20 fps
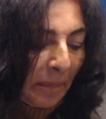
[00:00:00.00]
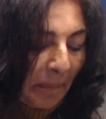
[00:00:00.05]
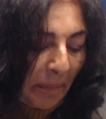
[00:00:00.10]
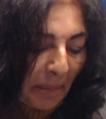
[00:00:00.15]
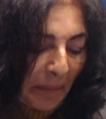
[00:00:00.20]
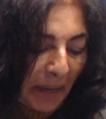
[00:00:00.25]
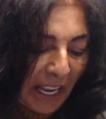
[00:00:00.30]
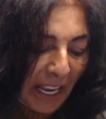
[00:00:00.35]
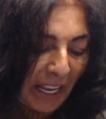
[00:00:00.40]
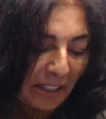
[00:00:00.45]

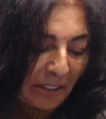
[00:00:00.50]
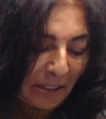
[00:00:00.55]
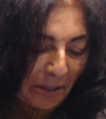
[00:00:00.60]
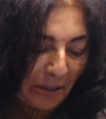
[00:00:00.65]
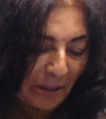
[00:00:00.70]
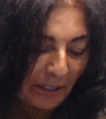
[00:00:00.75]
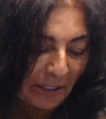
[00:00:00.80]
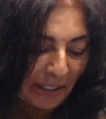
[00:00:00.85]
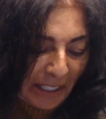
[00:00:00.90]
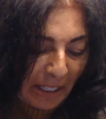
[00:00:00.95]
My hands
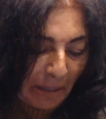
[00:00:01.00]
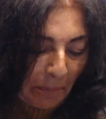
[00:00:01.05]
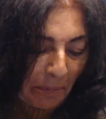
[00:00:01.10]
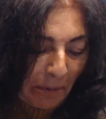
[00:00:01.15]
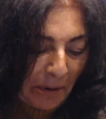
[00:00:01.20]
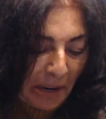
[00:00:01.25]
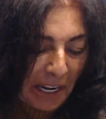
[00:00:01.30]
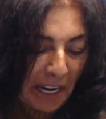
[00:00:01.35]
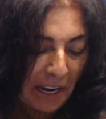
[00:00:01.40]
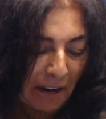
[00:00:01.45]
are all
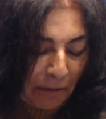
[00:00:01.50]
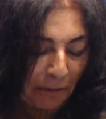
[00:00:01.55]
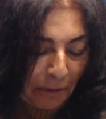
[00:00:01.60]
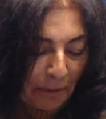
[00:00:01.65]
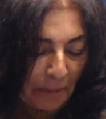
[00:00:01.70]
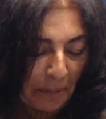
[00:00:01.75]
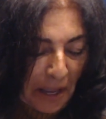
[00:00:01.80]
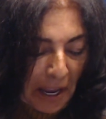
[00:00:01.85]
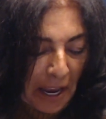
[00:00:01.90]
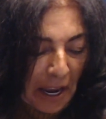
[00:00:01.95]
slippery now
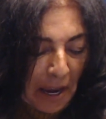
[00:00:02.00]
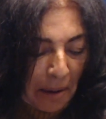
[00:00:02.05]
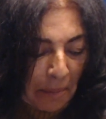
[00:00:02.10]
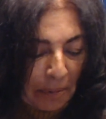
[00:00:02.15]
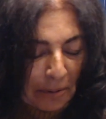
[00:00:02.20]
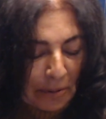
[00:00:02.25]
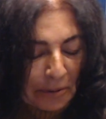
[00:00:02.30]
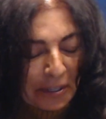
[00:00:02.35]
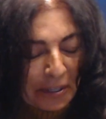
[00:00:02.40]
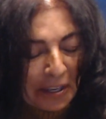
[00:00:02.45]
from the
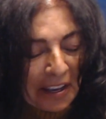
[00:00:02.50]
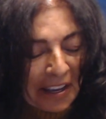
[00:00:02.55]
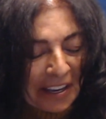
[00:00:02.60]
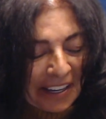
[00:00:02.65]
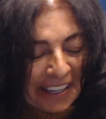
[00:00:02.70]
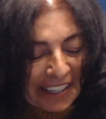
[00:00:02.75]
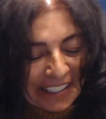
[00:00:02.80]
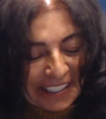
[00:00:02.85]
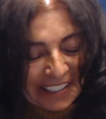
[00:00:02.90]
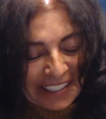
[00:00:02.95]
apples.
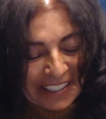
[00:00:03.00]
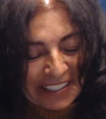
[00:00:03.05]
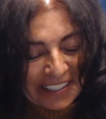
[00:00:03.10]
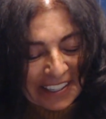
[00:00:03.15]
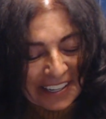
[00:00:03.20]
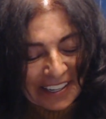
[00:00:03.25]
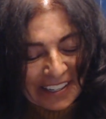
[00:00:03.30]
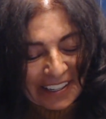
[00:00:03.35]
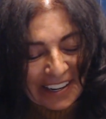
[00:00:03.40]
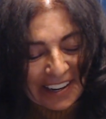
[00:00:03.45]
I'll
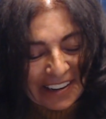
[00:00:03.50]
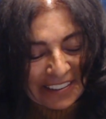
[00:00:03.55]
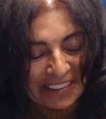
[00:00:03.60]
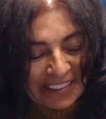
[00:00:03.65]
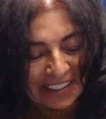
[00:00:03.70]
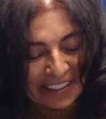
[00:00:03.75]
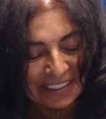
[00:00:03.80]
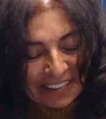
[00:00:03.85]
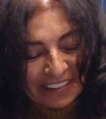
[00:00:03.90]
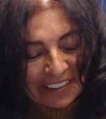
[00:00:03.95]
get it out.
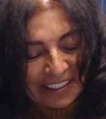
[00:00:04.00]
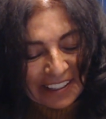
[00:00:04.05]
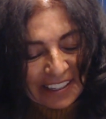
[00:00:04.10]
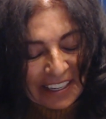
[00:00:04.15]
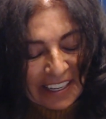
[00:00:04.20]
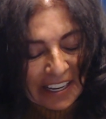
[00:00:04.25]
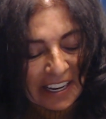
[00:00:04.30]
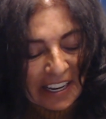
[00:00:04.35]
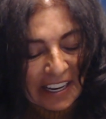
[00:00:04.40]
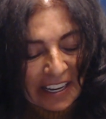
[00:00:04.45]

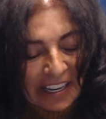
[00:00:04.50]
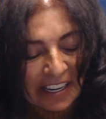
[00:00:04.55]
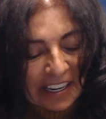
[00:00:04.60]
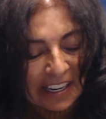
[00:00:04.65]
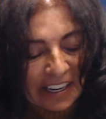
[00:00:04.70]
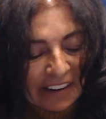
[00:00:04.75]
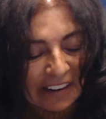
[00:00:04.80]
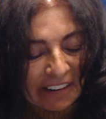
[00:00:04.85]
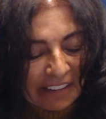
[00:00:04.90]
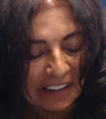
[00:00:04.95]

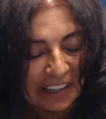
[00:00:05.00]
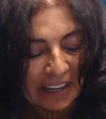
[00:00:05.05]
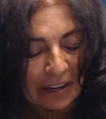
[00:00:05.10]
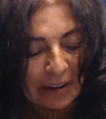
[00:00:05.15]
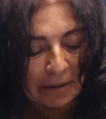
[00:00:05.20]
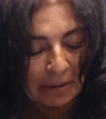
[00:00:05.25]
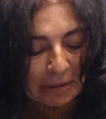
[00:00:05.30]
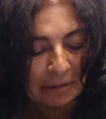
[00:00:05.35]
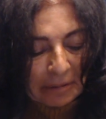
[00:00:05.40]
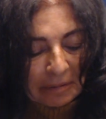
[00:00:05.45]

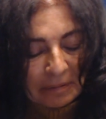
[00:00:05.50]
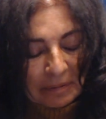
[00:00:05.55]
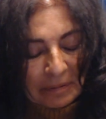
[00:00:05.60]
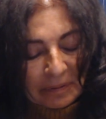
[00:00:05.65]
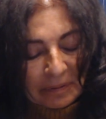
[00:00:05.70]
Now.